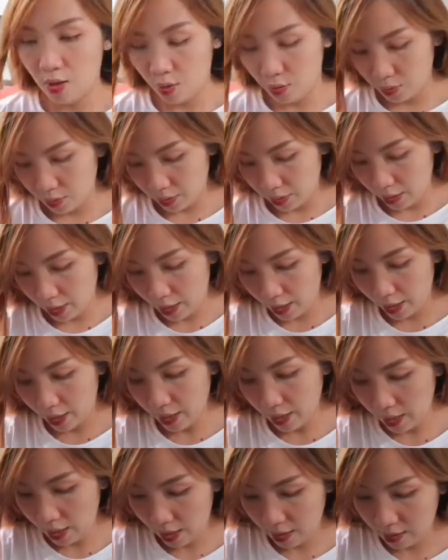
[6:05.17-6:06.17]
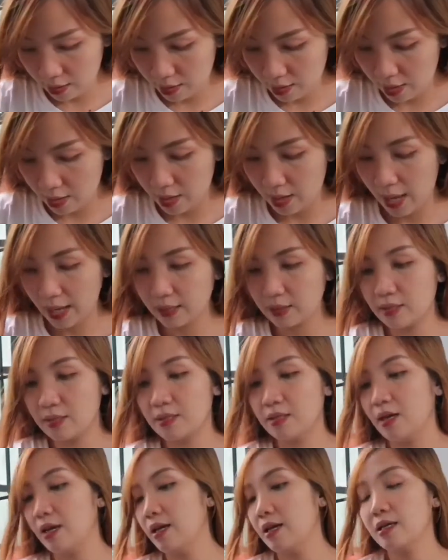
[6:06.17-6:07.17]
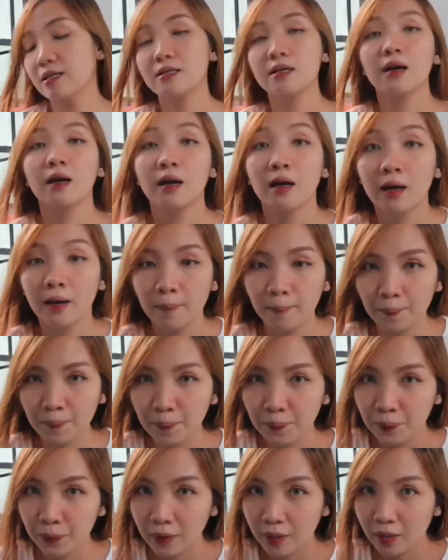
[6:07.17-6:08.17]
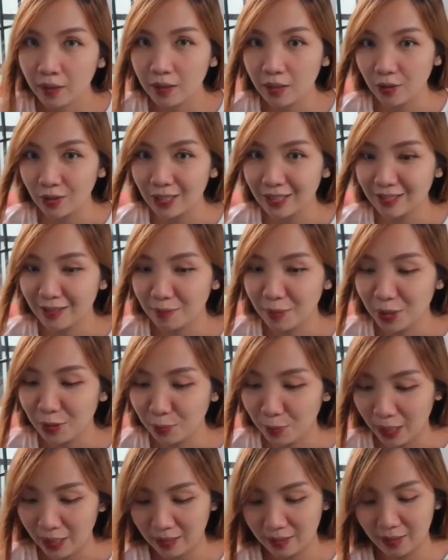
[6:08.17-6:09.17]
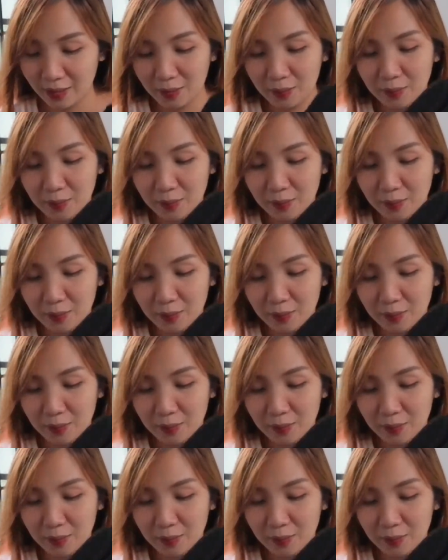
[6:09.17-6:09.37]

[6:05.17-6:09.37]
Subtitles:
Okay, and the next is... Pinasabi ko para sa